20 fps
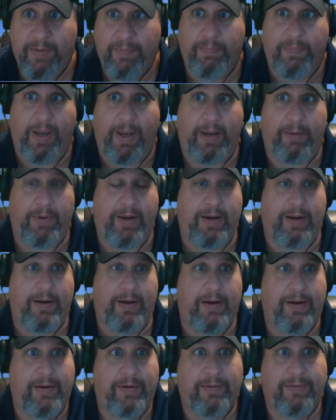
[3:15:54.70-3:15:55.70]
maybe,
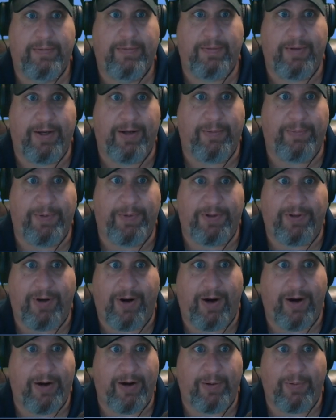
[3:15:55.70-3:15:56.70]

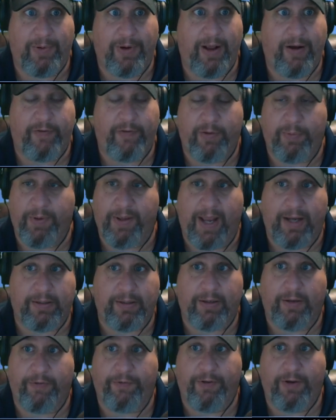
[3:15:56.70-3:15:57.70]
bizarre or whatever, but
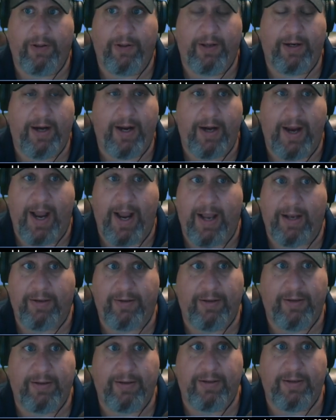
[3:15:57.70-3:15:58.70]
that's the feeling I got.
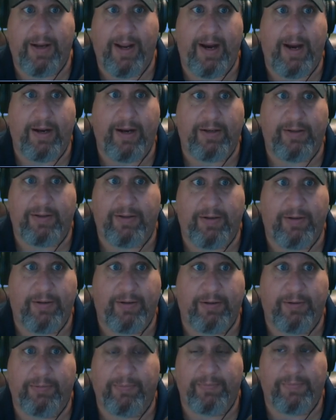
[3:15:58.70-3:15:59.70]
To this day, it
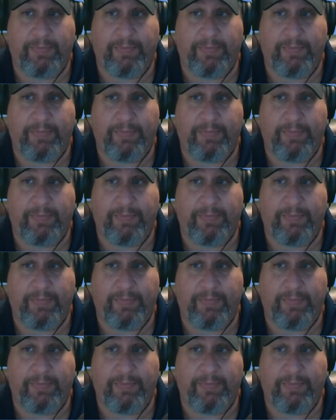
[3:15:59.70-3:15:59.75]
still